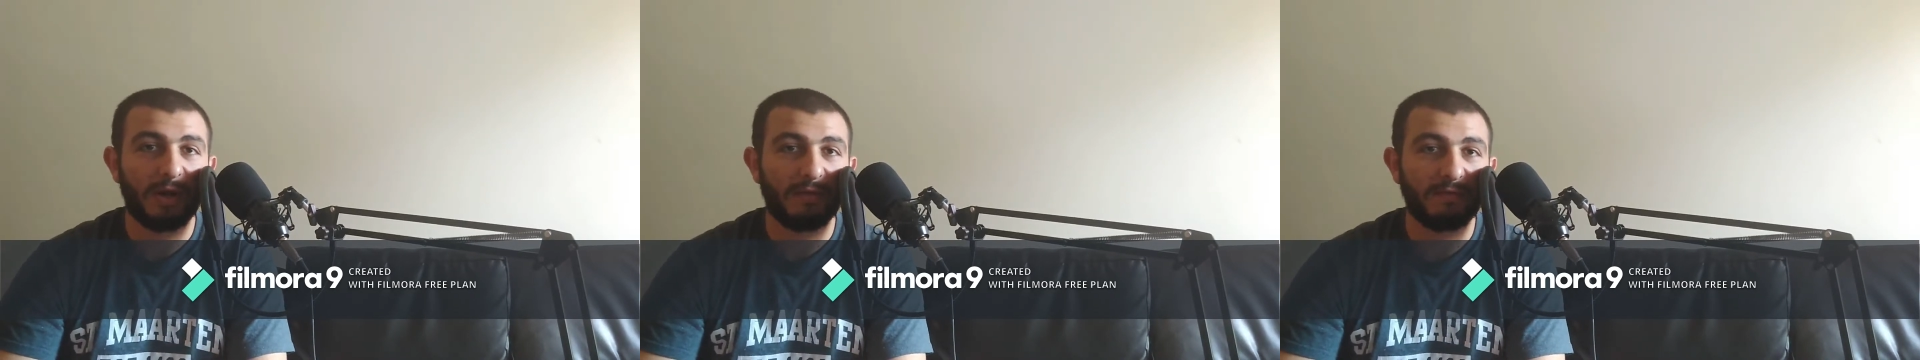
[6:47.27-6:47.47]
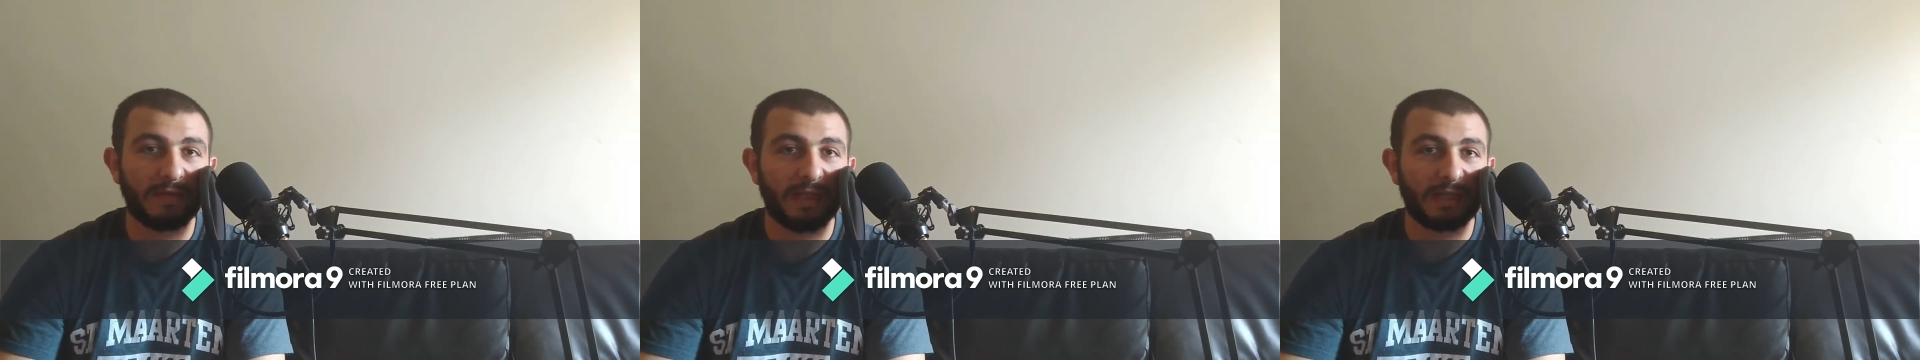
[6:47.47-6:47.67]

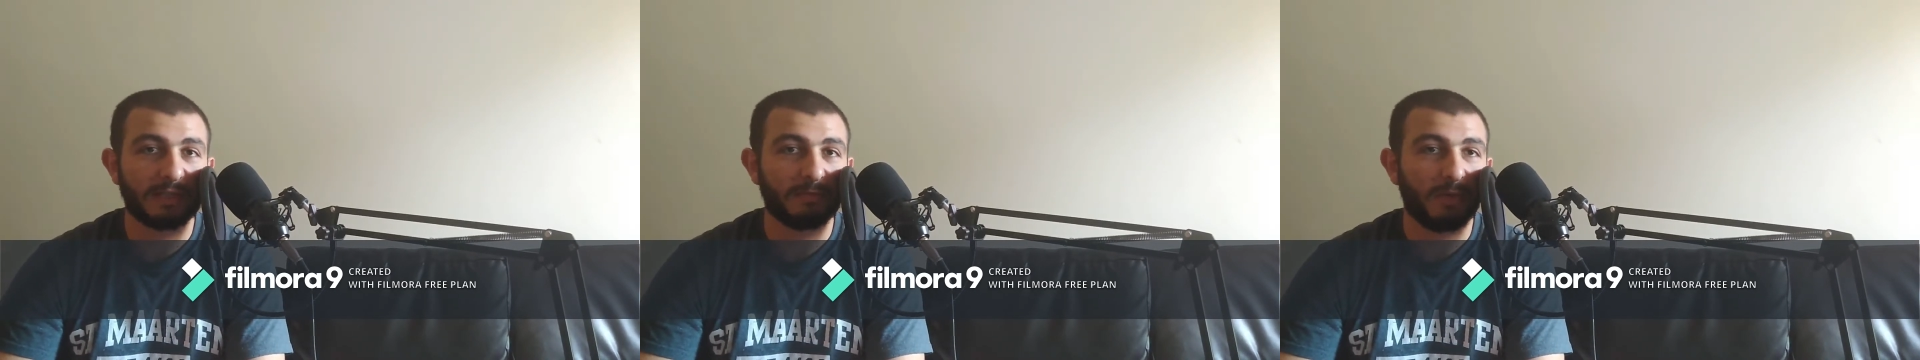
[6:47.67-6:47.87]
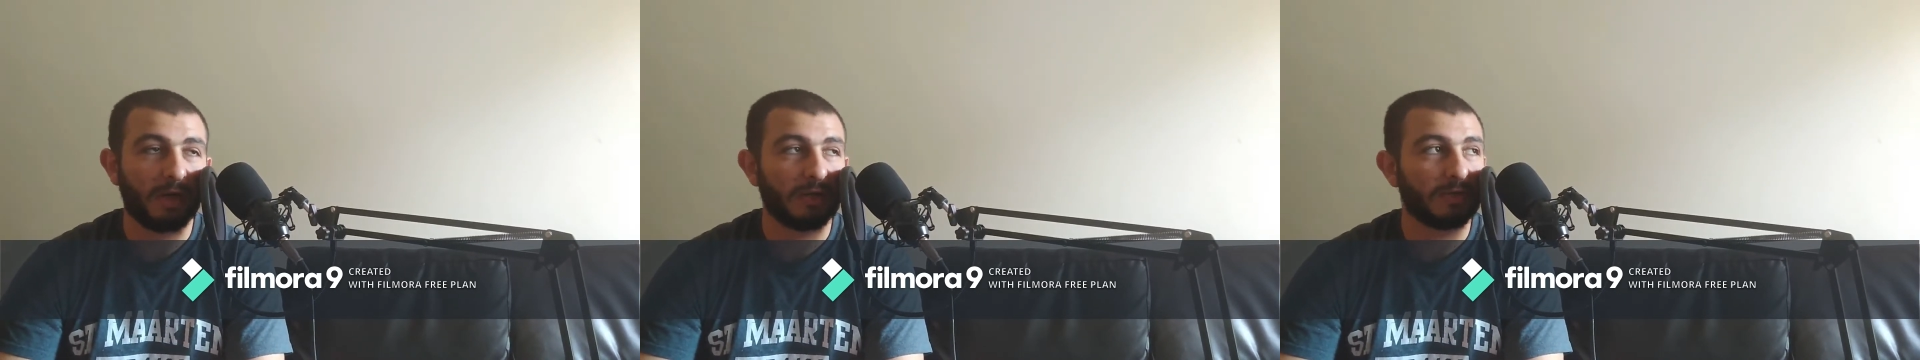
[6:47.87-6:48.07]
have an
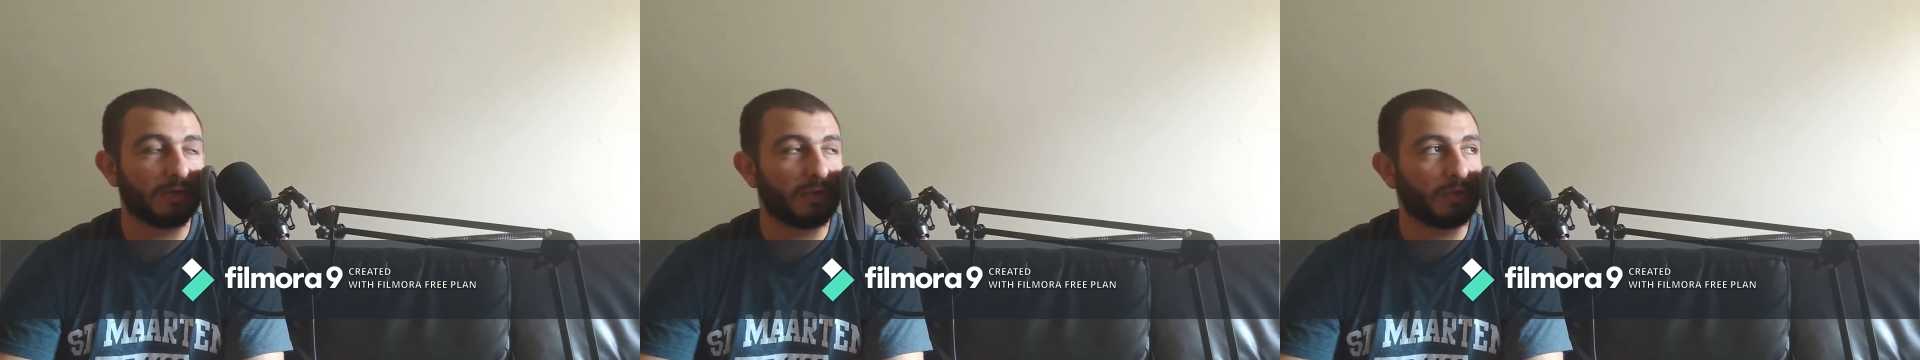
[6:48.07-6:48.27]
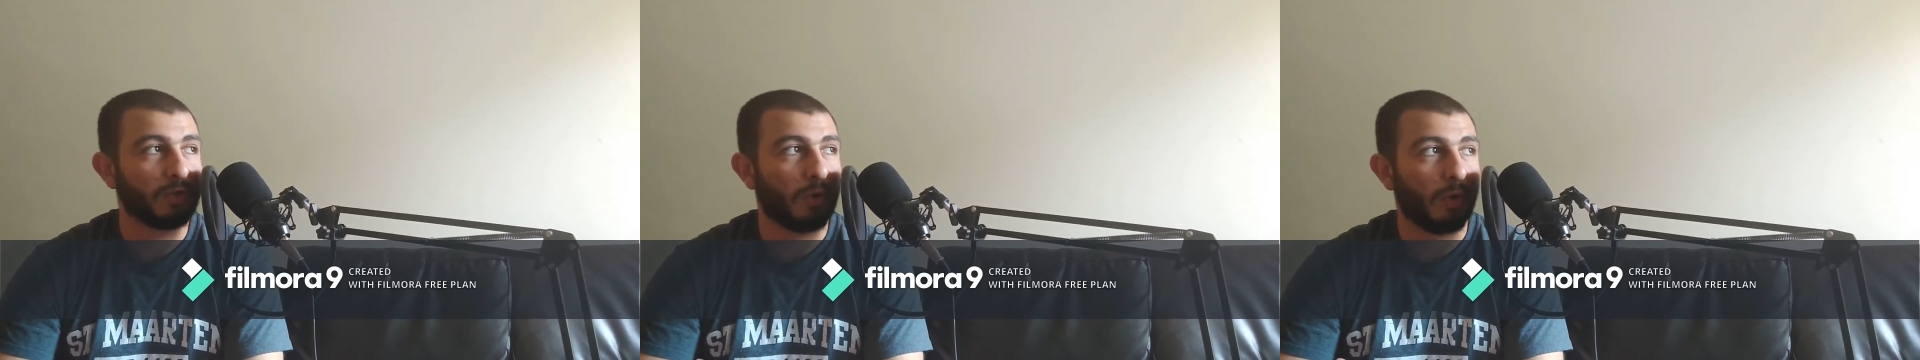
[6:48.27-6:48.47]
Xbox,
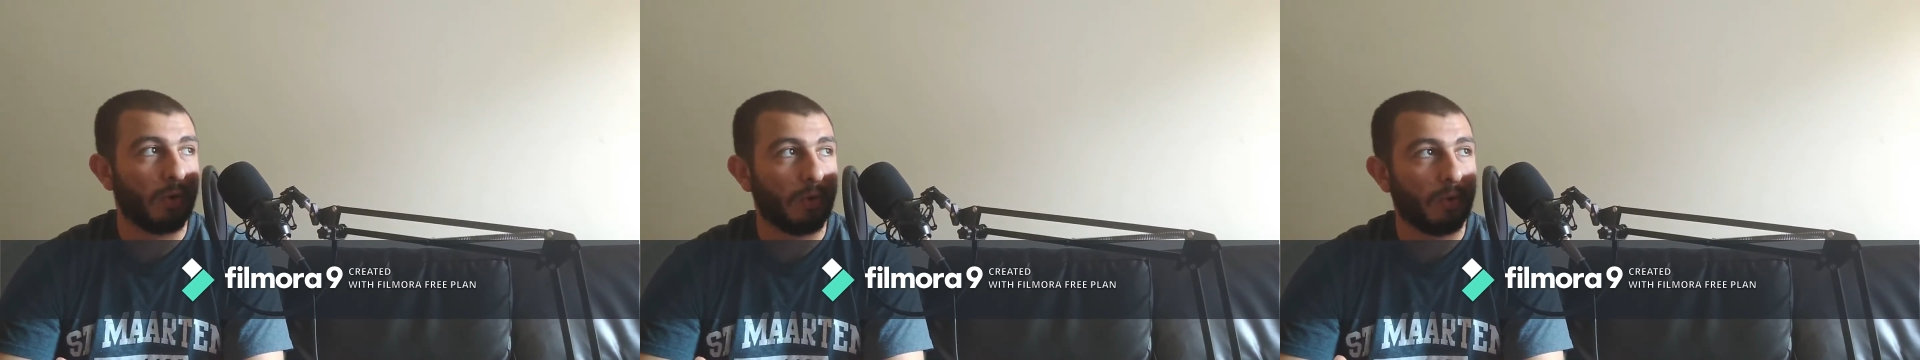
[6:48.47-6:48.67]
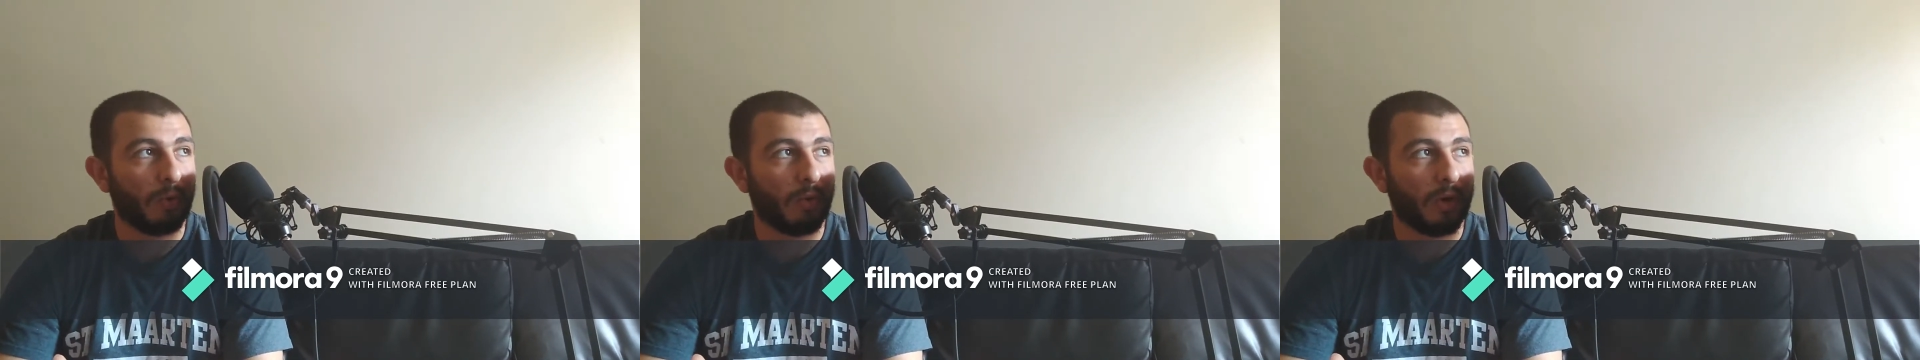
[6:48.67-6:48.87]

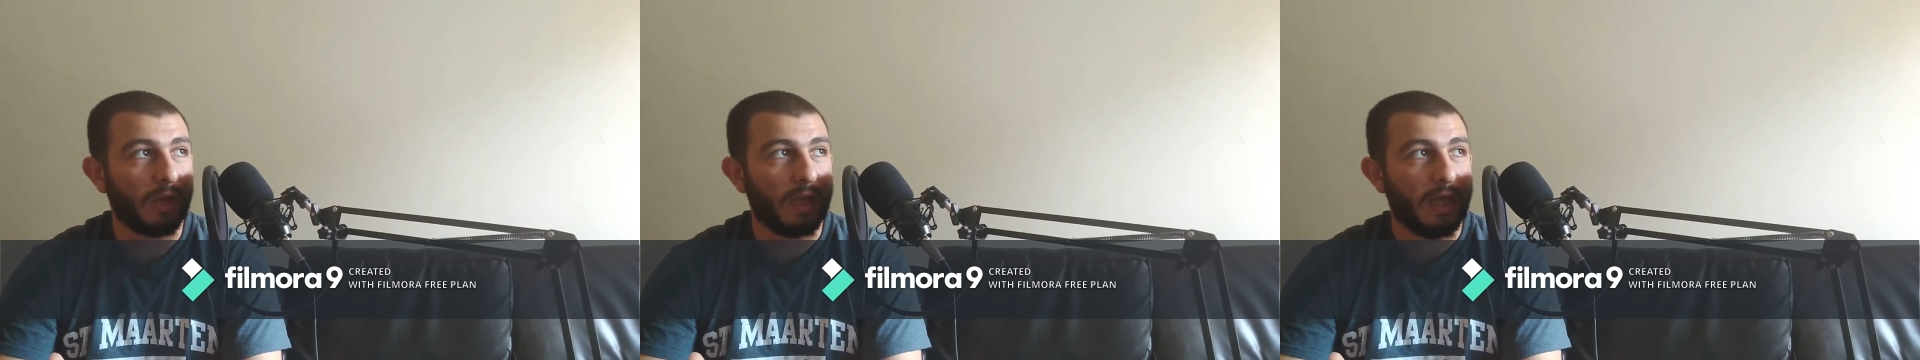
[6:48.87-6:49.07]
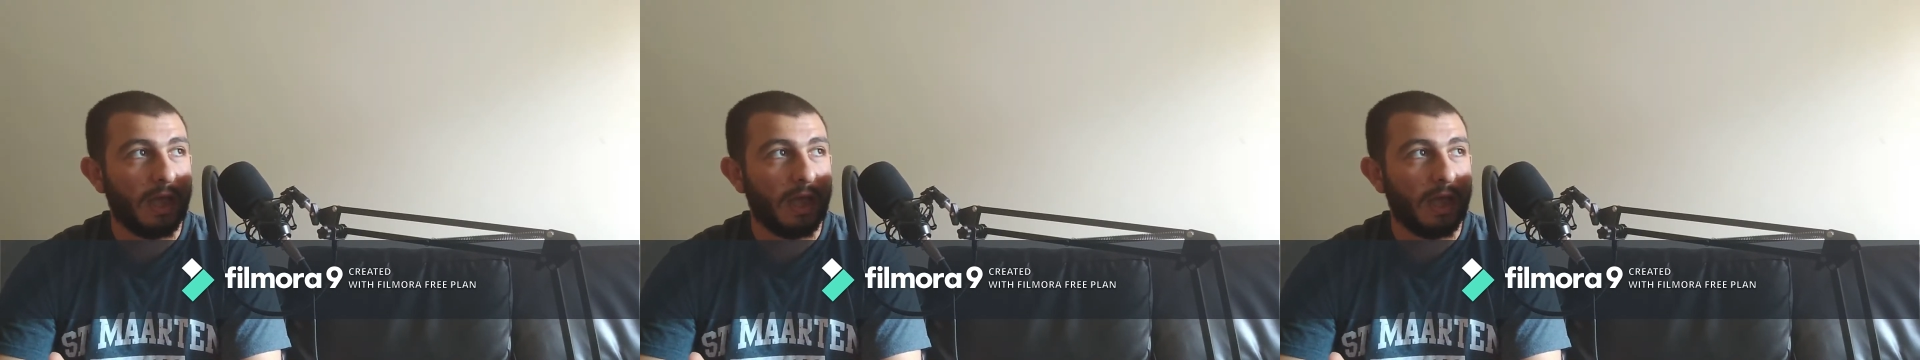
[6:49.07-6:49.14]
so